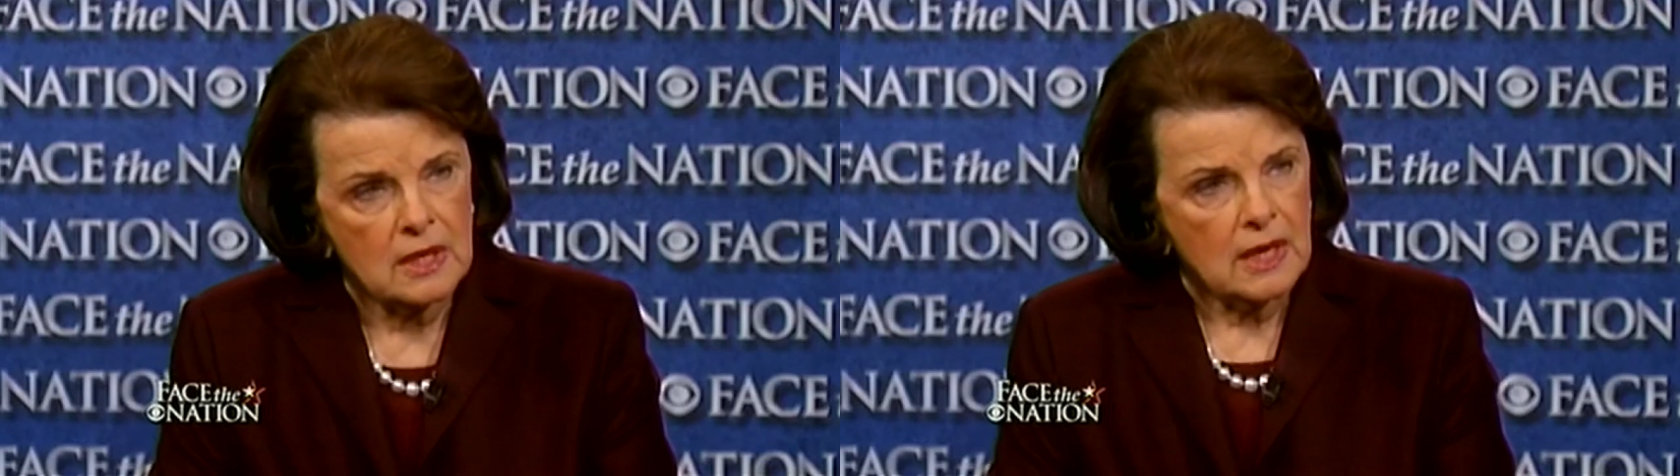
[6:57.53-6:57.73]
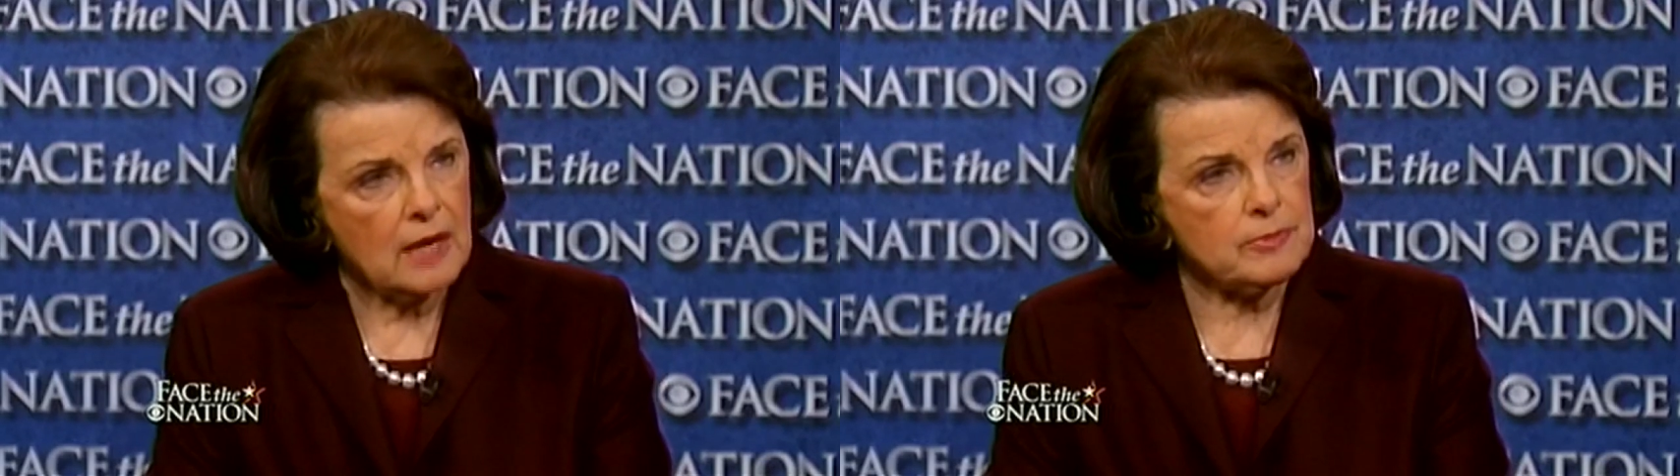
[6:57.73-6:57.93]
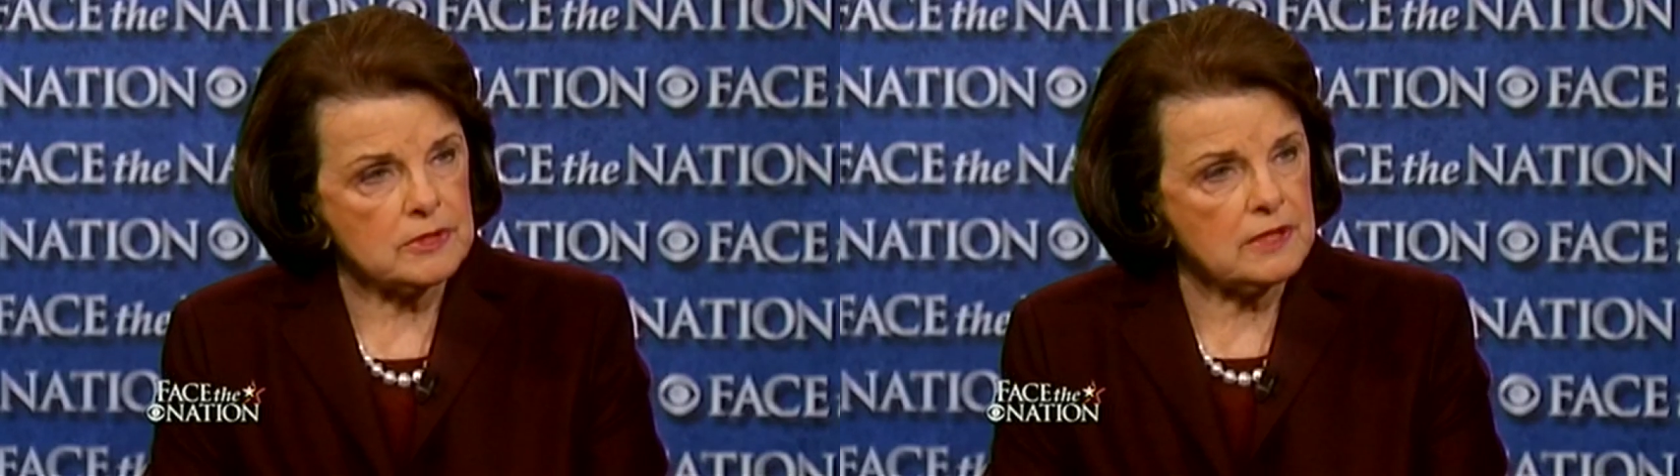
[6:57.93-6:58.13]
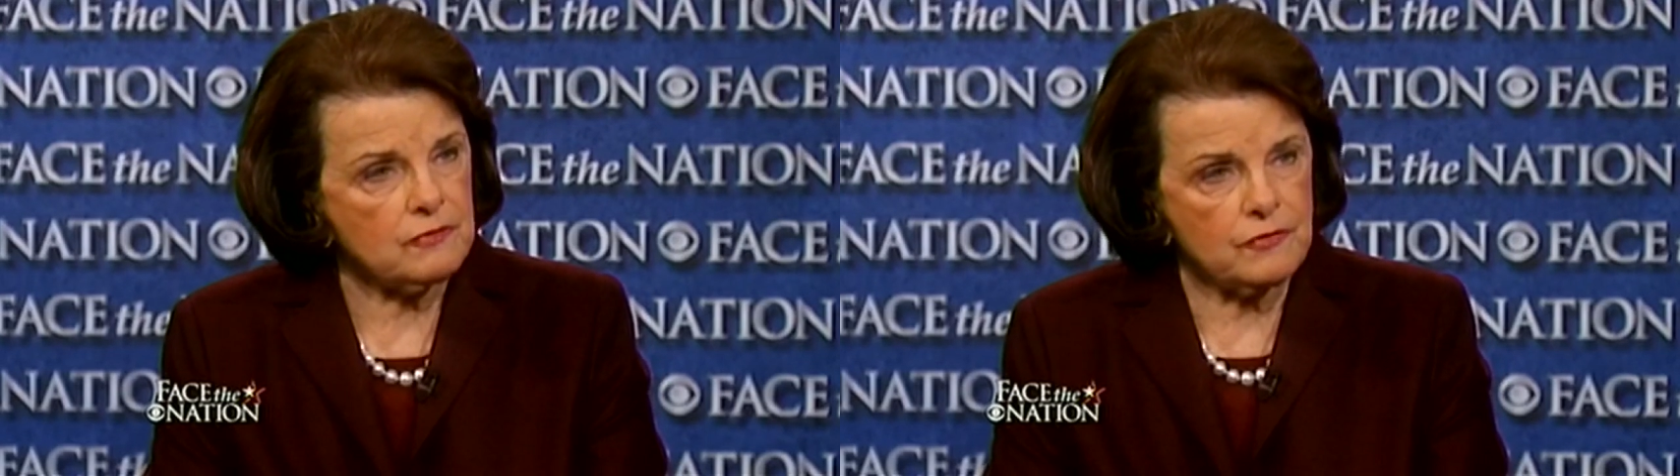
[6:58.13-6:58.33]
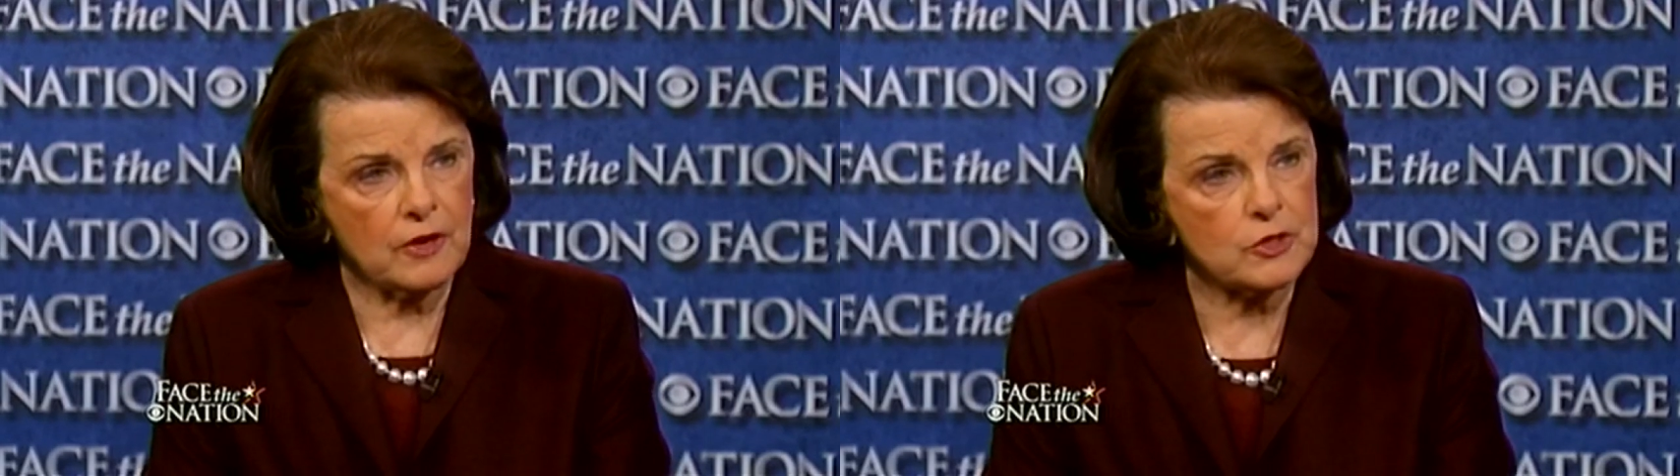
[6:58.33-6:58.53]
I believe
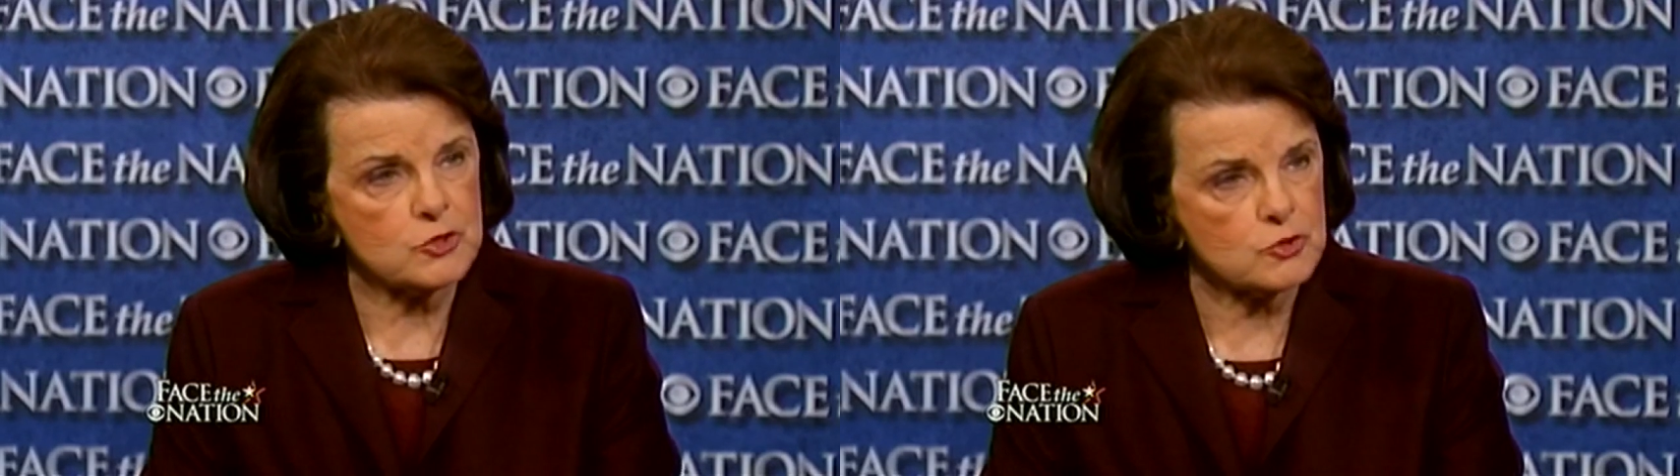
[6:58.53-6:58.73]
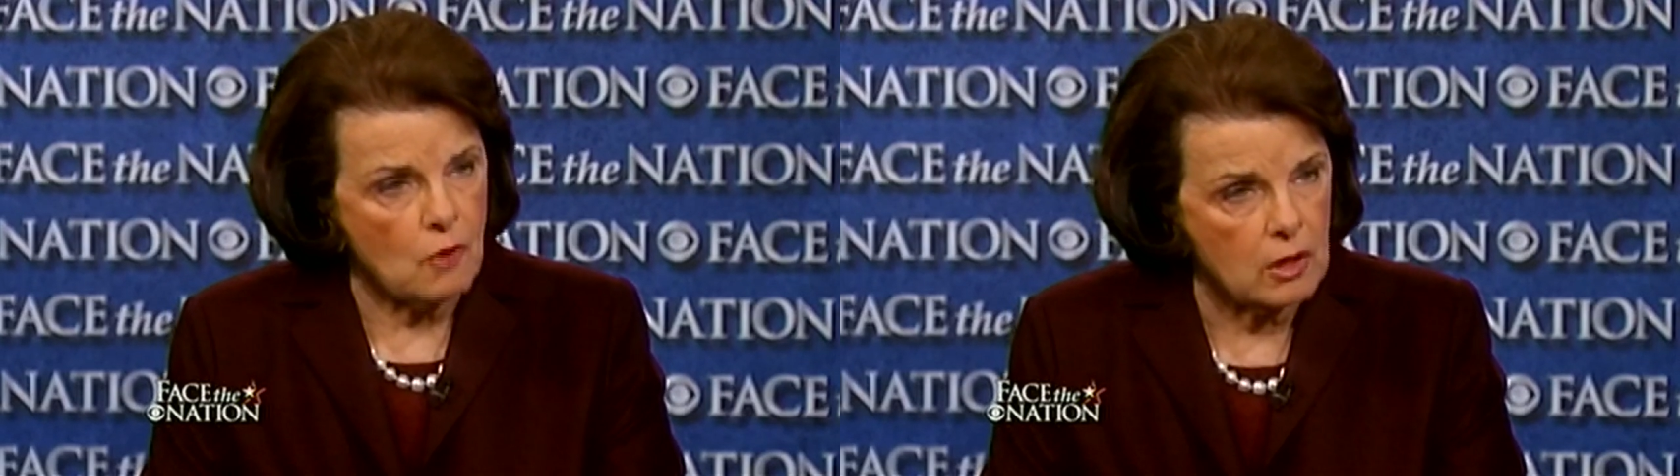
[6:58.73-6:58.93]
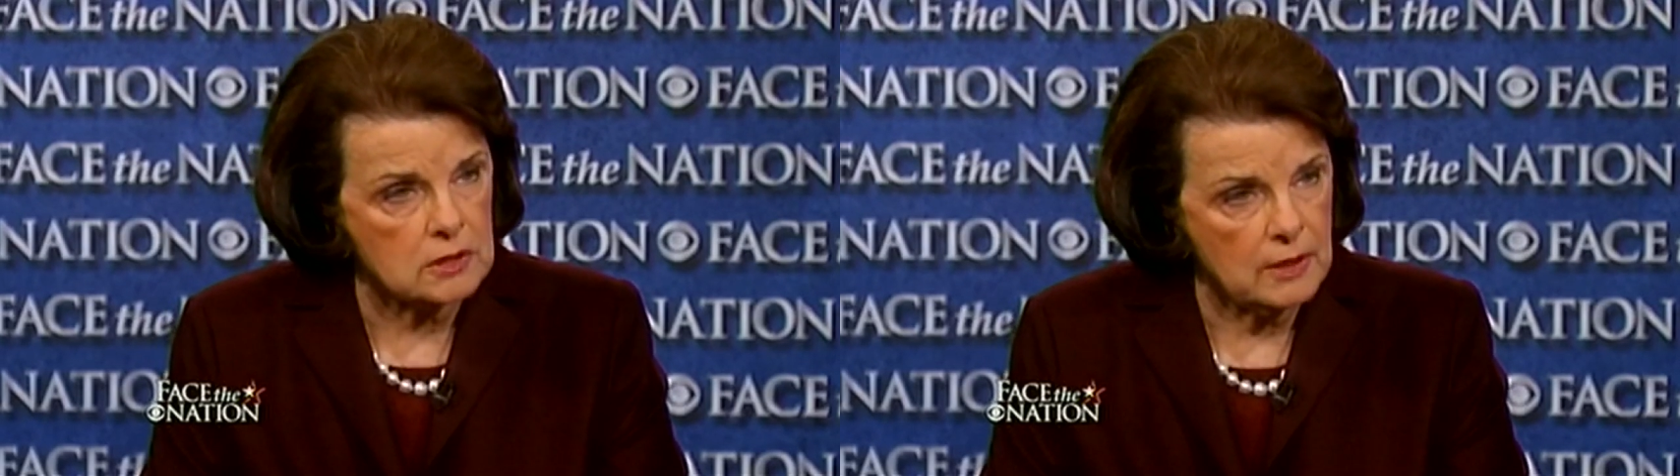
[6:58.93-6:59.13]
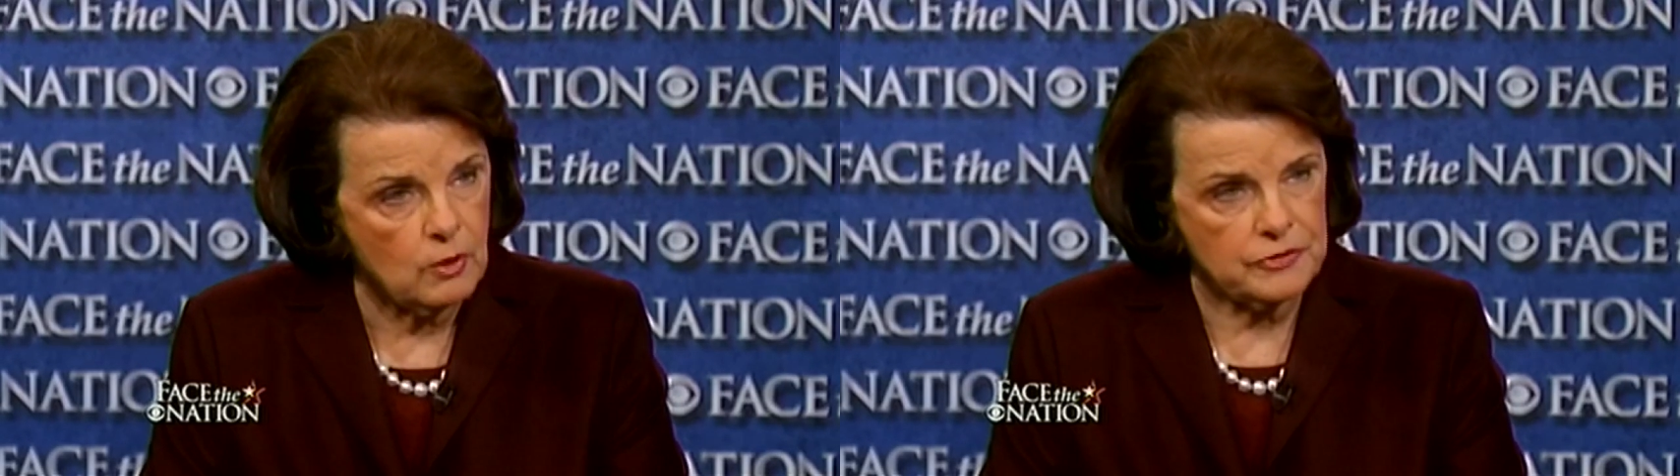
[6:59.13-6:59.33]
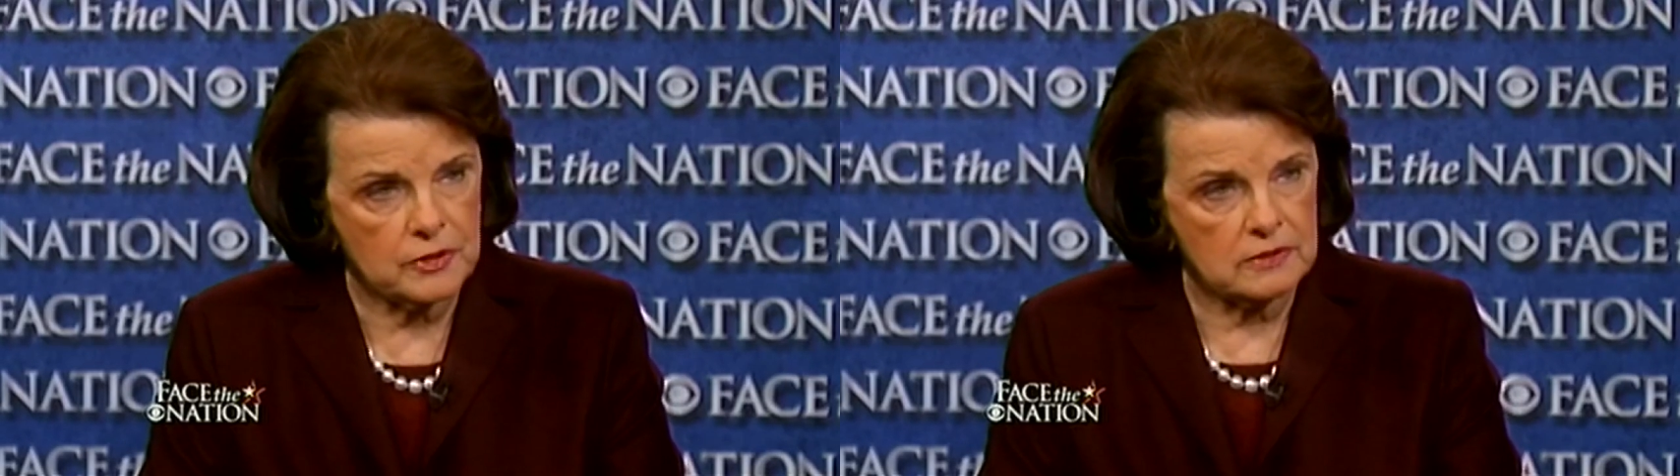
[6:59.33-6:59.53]
very strongly
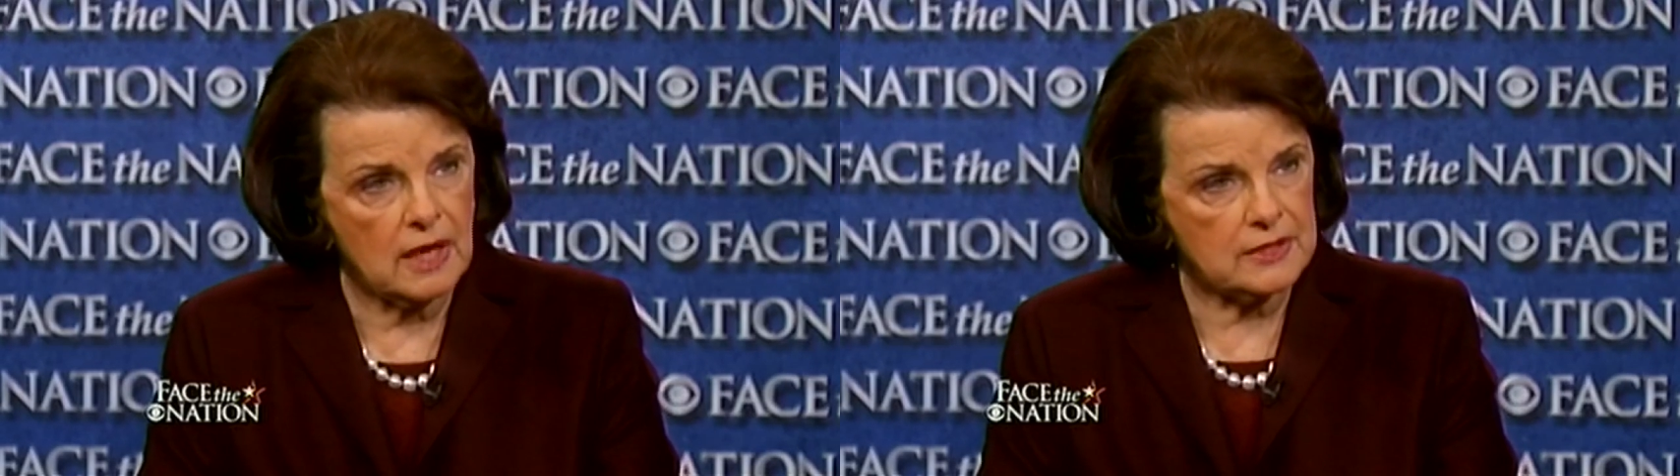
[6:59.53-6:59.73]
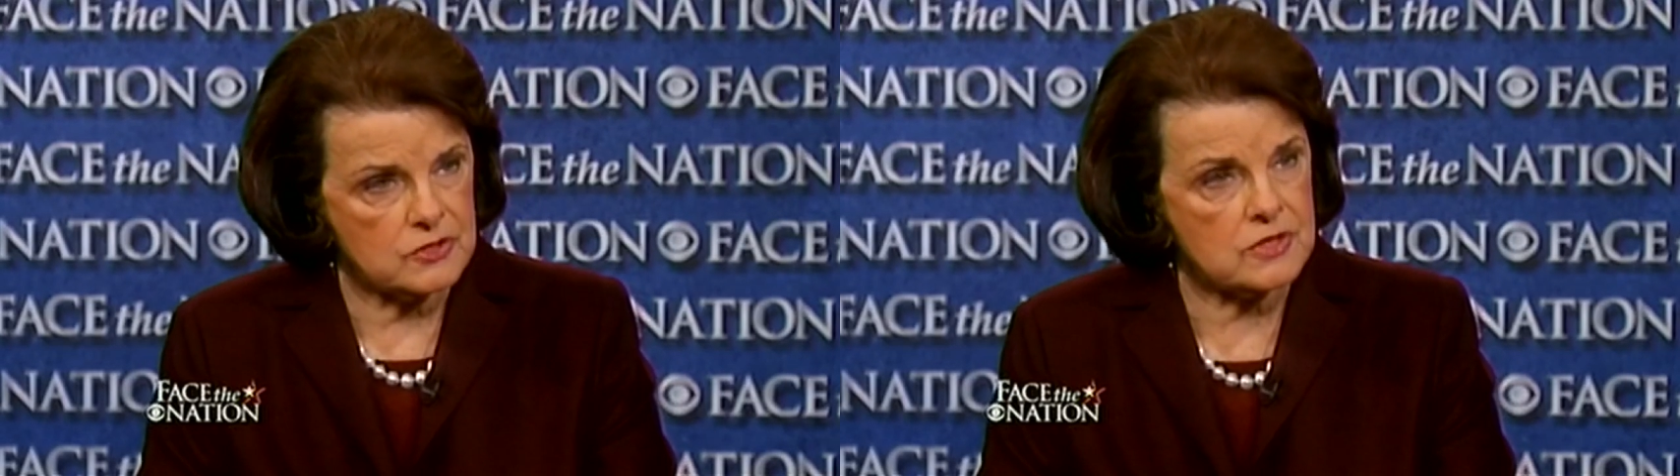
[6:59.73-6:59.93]
what the United